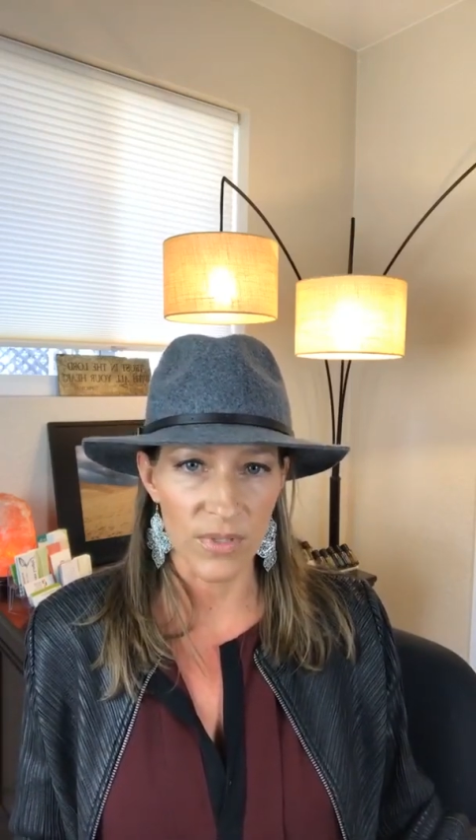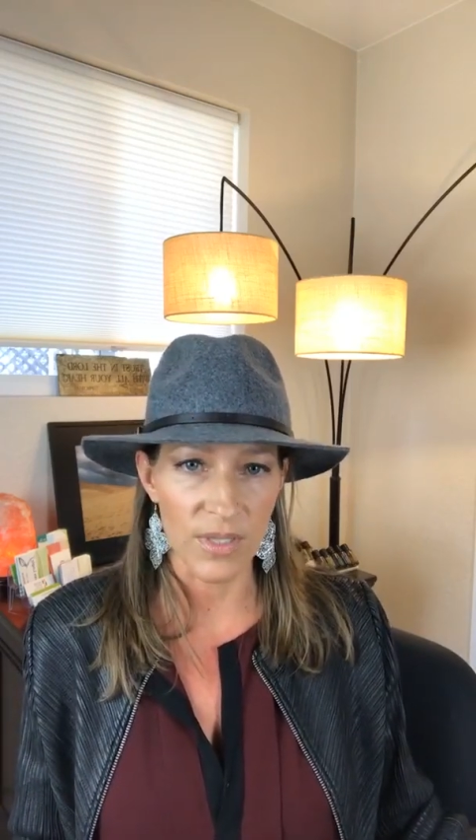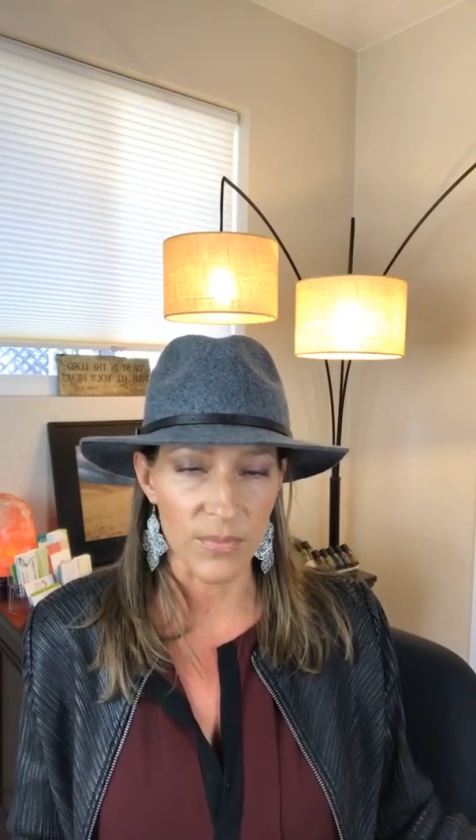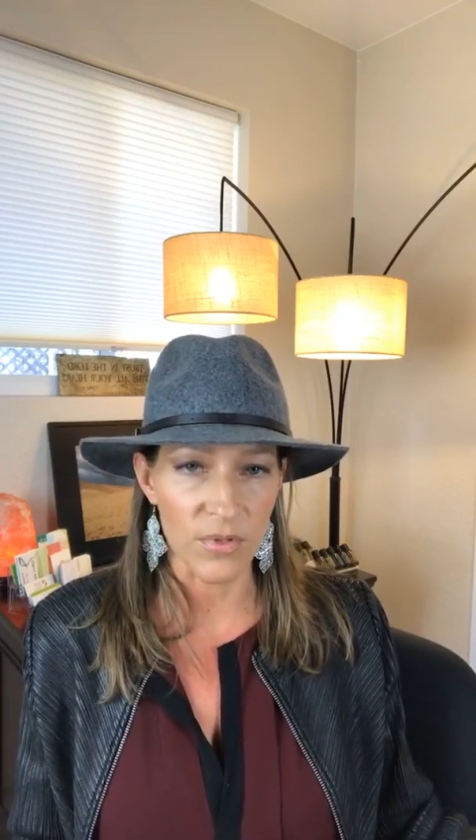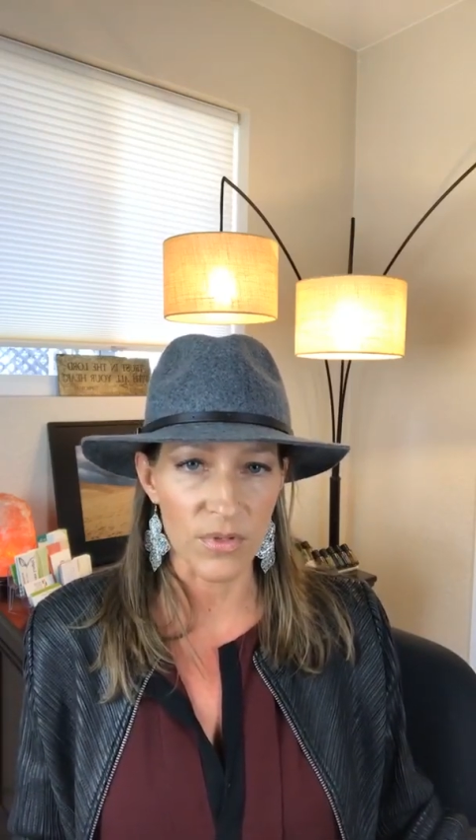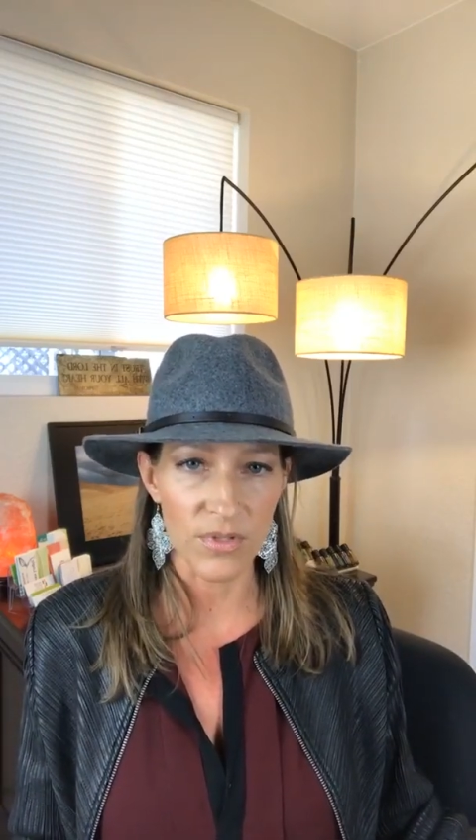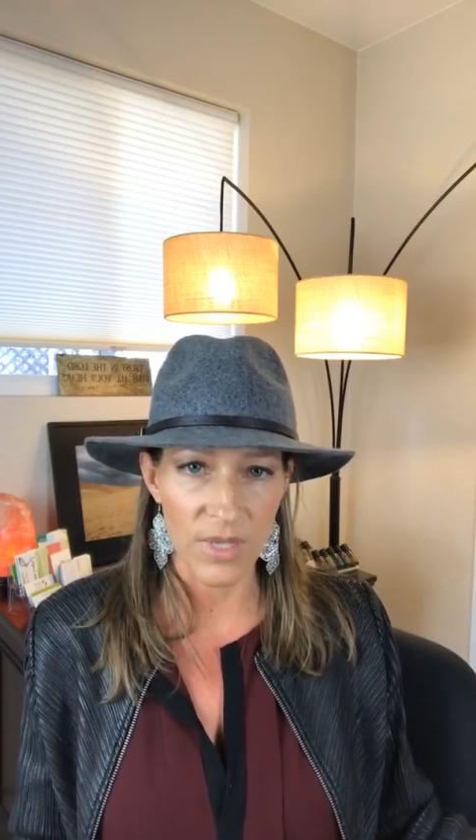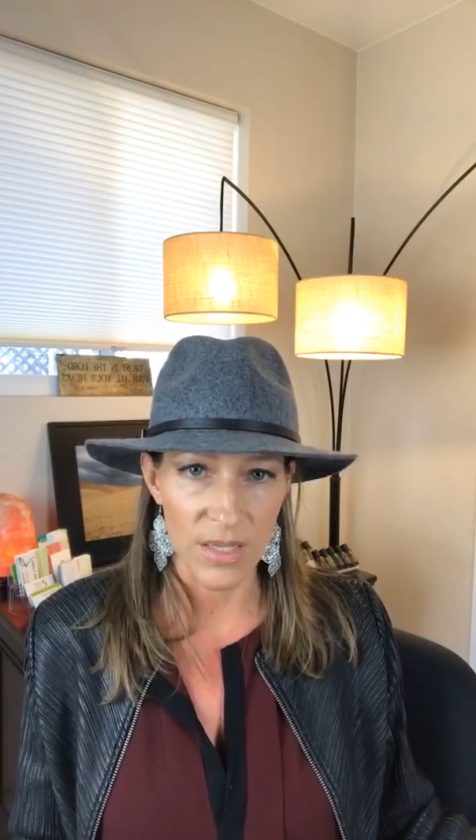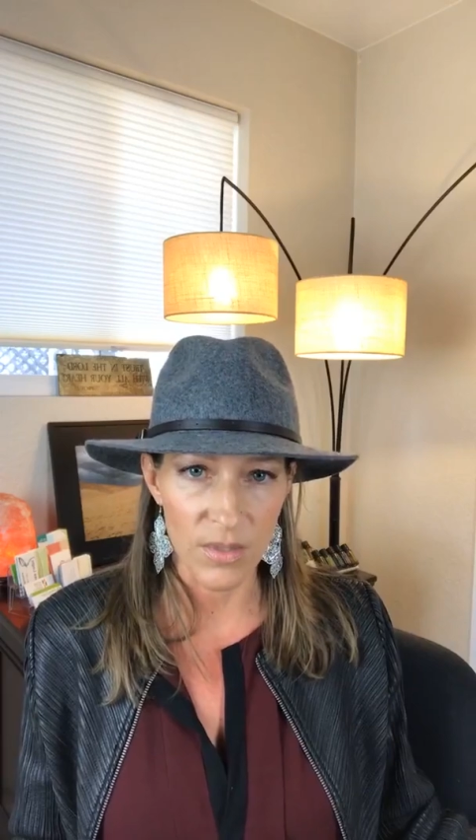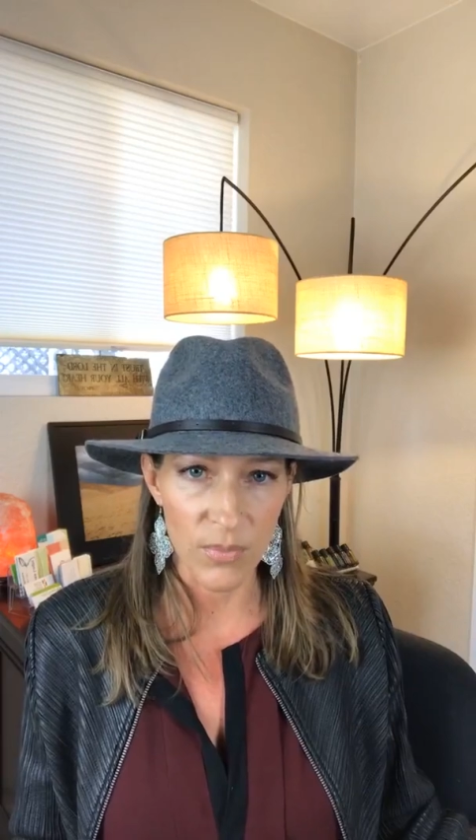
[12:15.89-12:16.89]
receptors
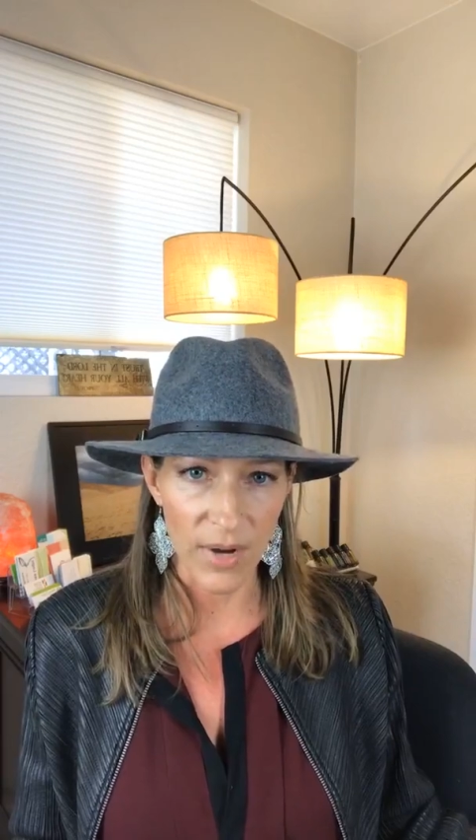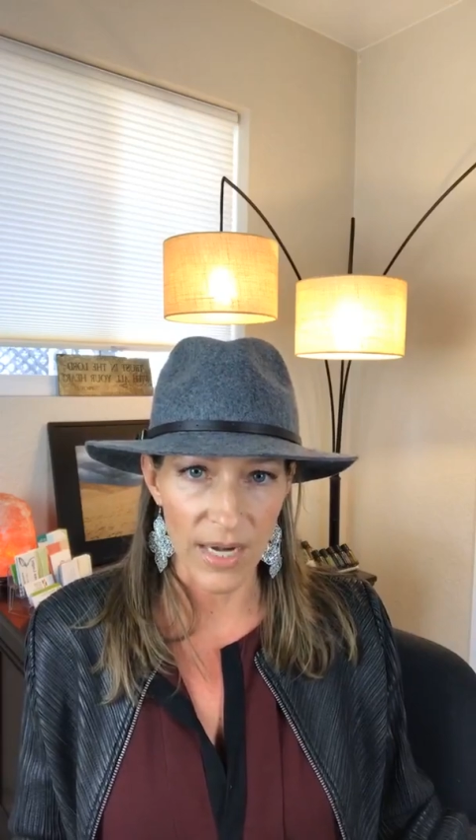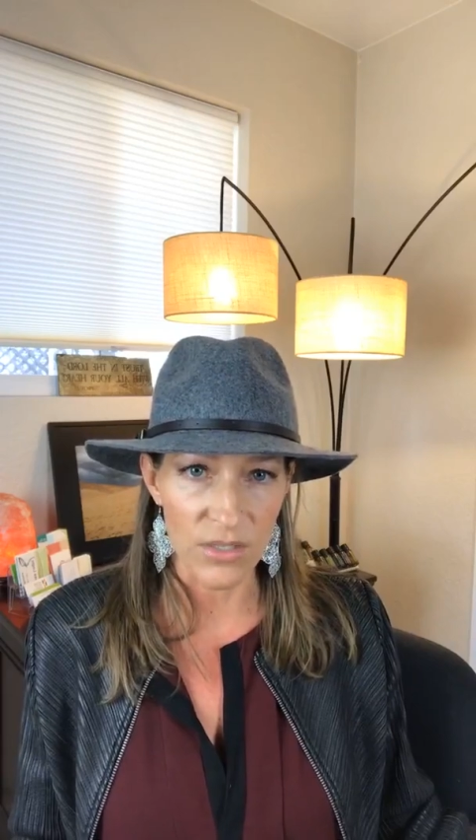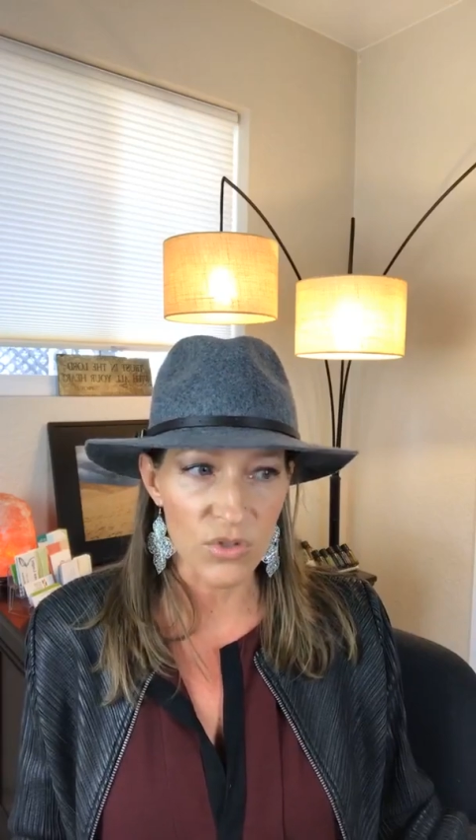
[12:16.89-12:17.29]
in the brain.